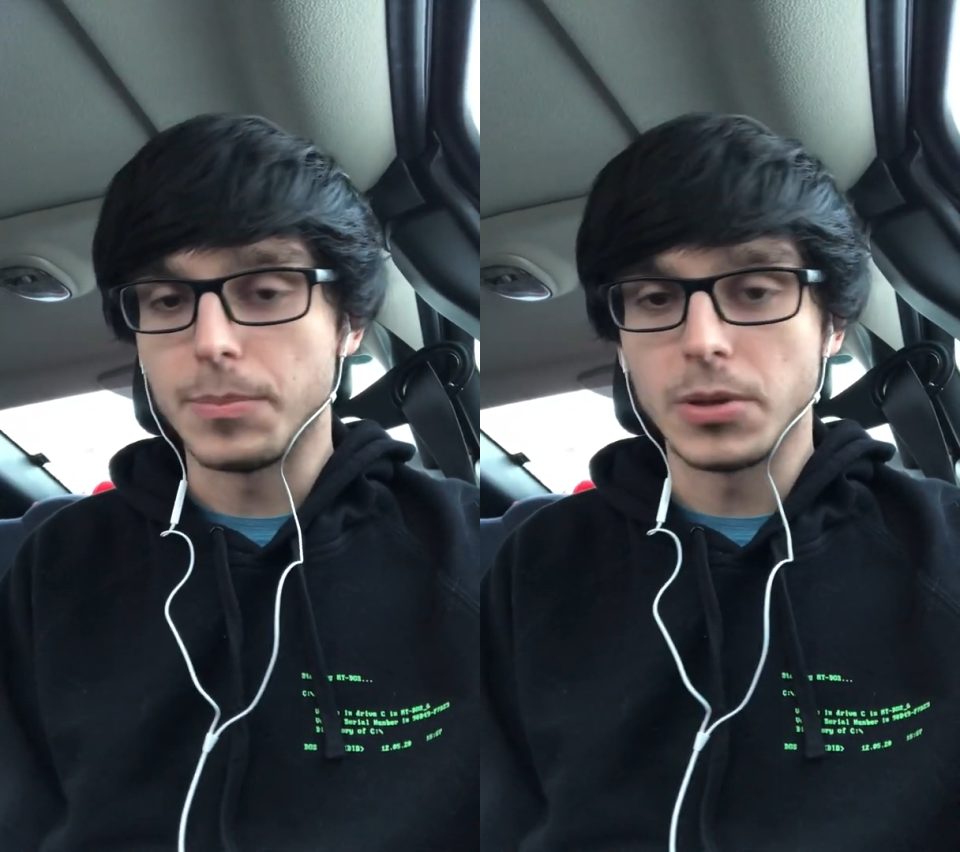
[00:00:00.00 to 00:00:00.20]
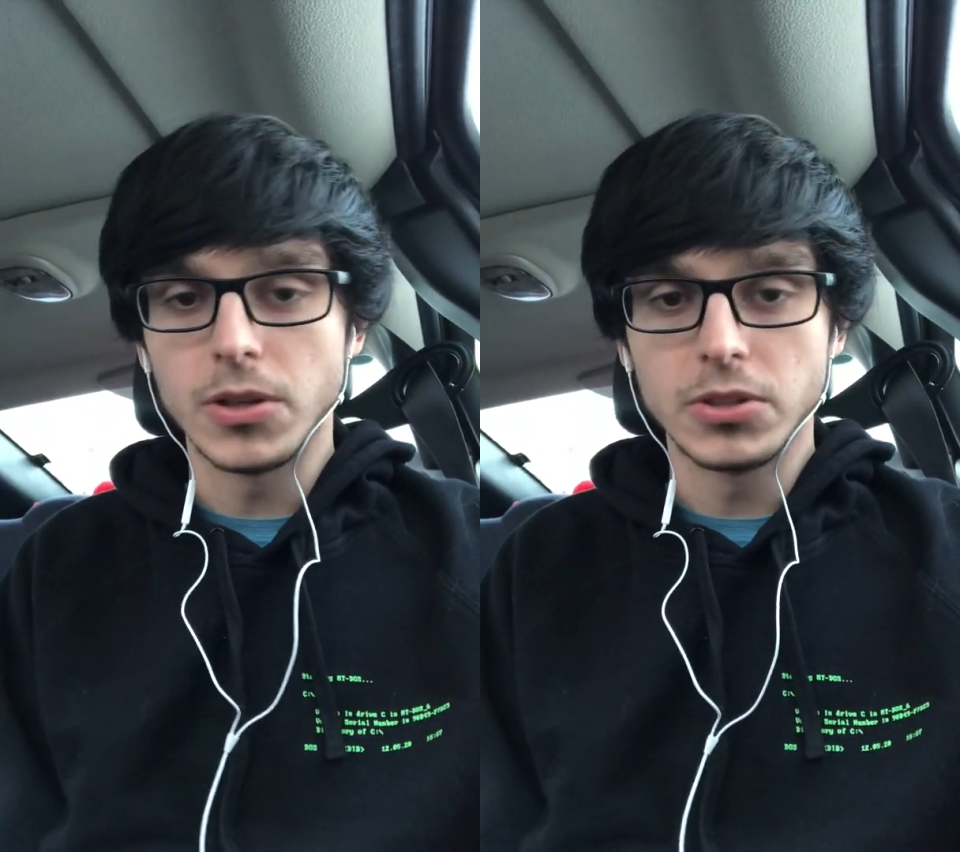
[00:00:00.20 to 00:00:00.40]

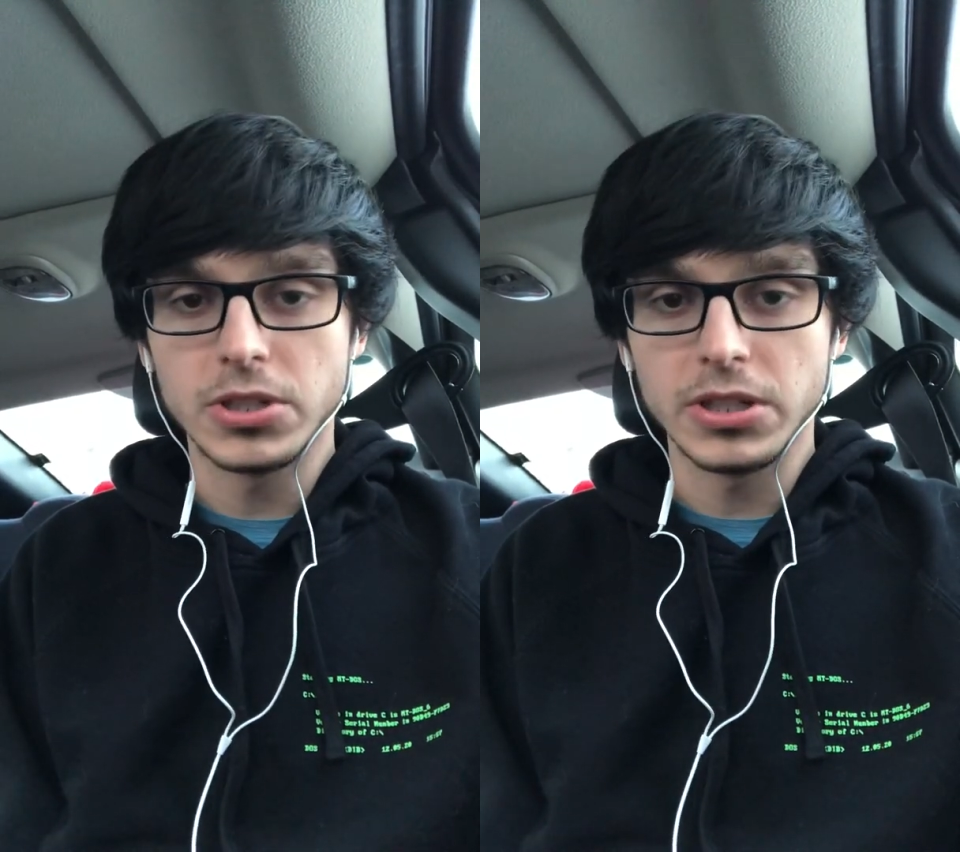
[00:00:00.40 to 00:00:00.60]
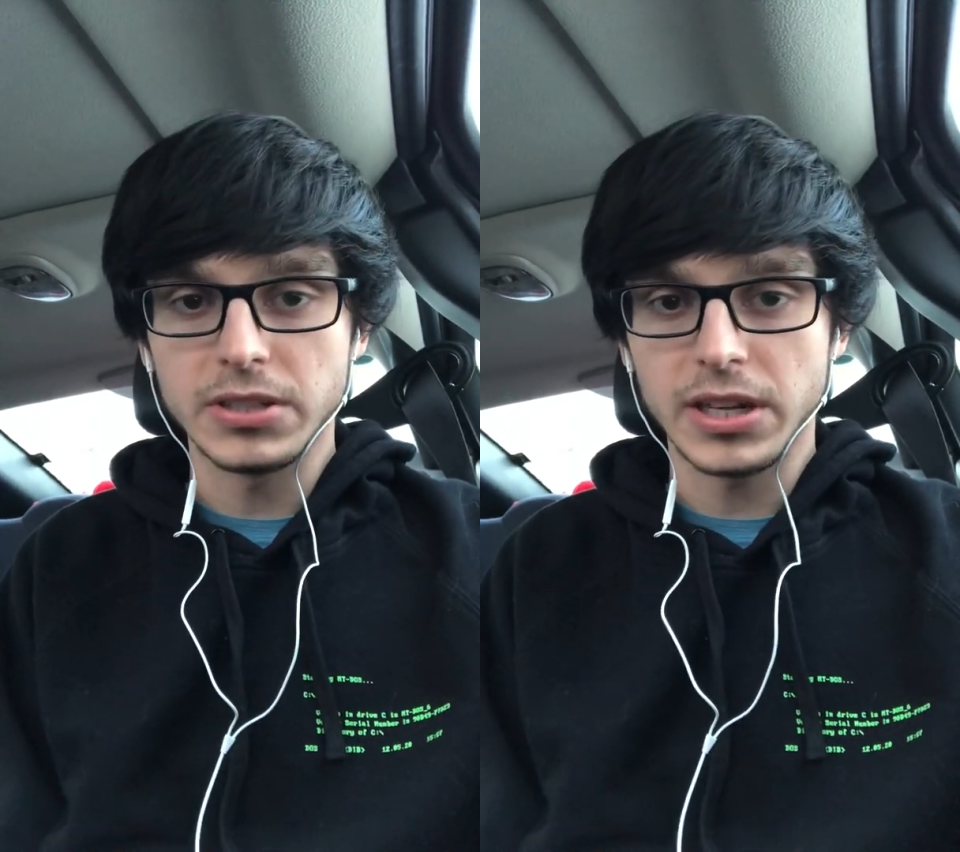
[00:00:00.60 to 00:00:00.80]

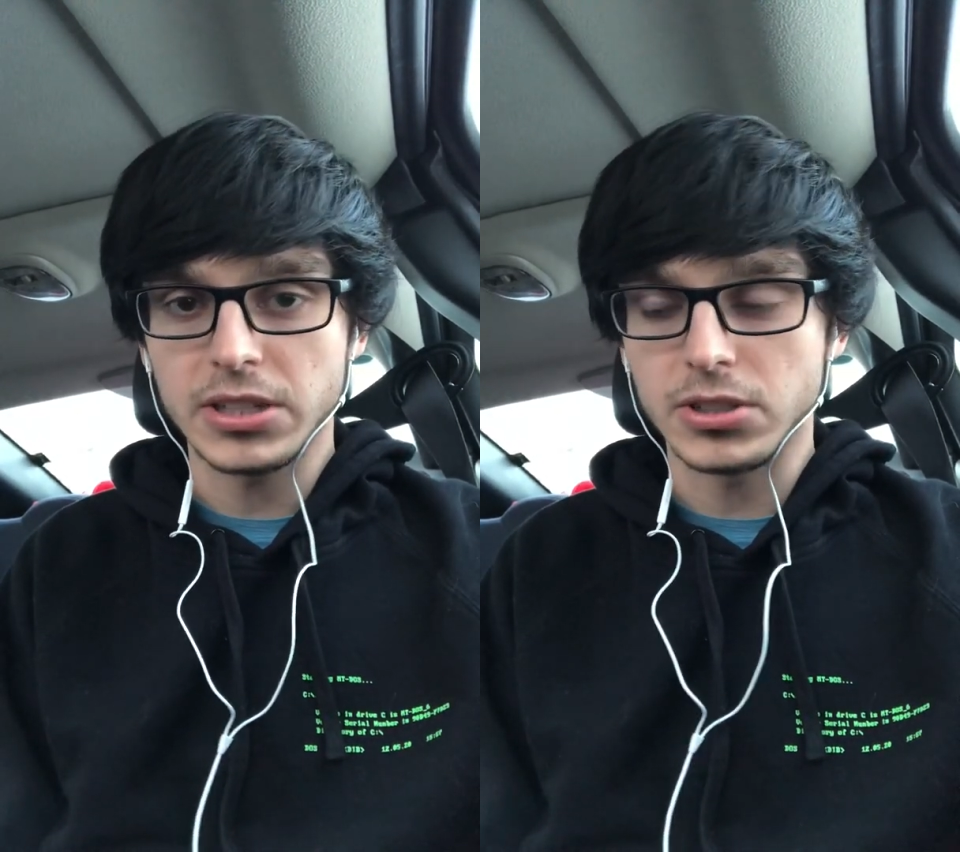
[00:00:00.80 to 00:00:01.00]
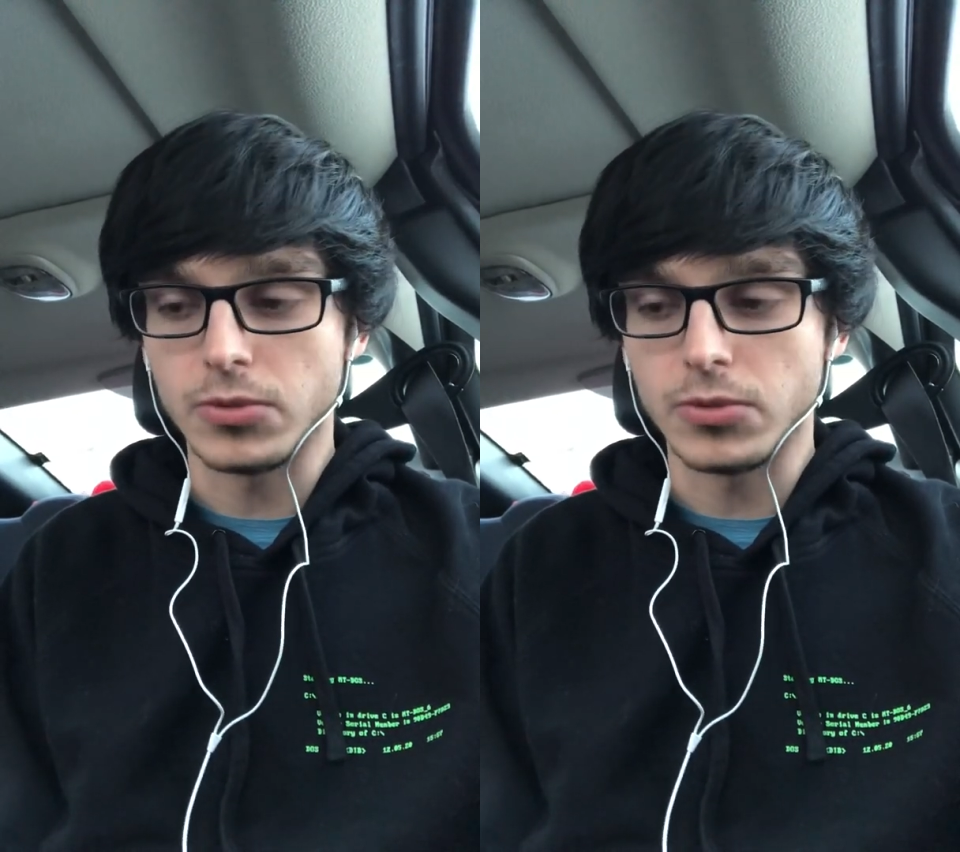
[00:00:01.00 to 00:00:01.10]
pollution is actually